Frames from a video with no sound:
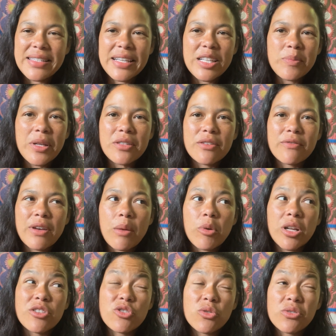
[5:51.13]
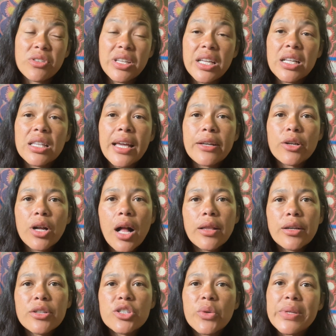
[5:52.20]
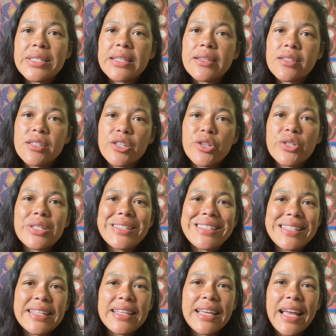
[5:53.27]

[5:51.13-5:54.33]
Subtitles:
expensive fabric. It's usually in a lighter color, so it's easier to see